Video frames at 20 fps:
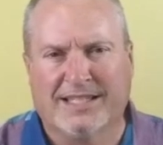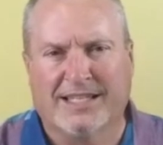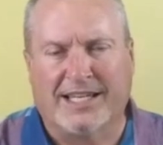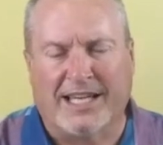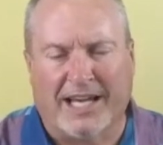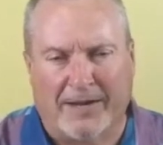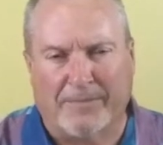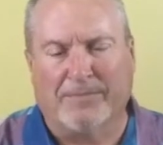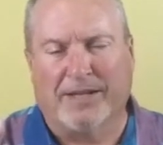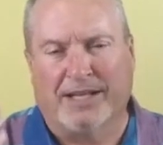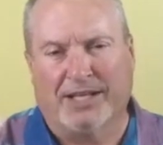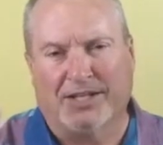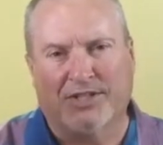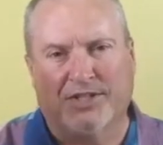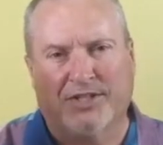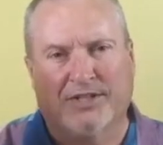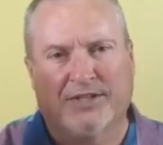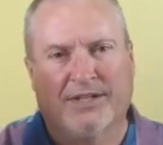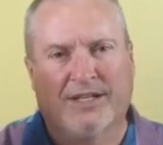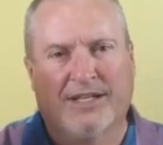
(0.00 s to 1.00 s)
God bless
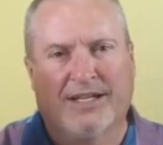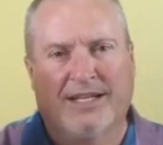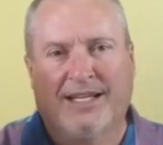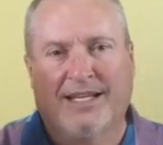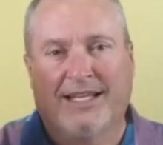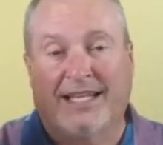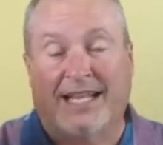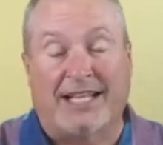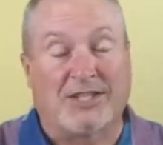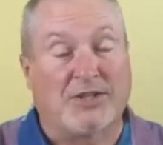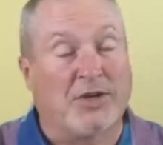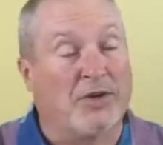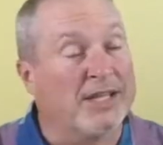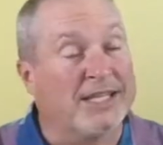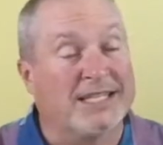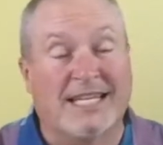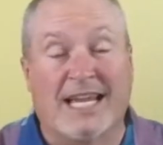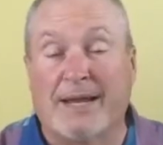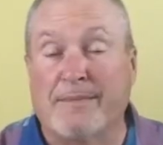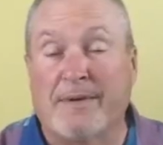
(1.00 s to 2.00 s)
you. That's all the
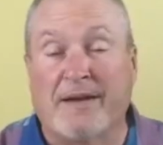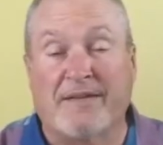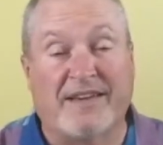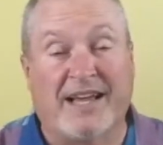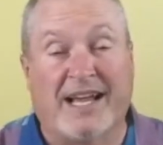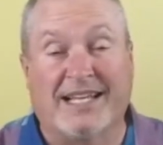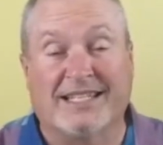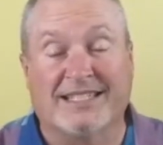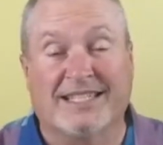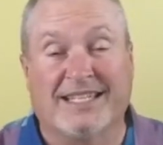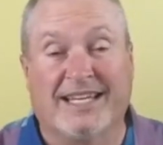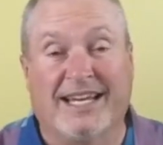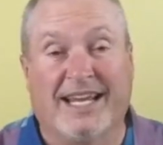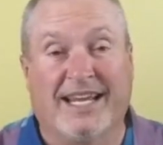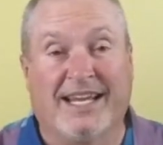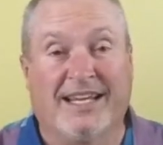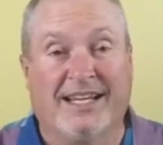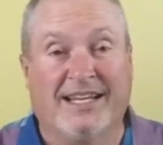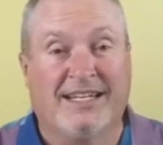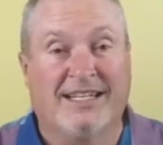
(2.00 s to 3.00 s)
time I've got today.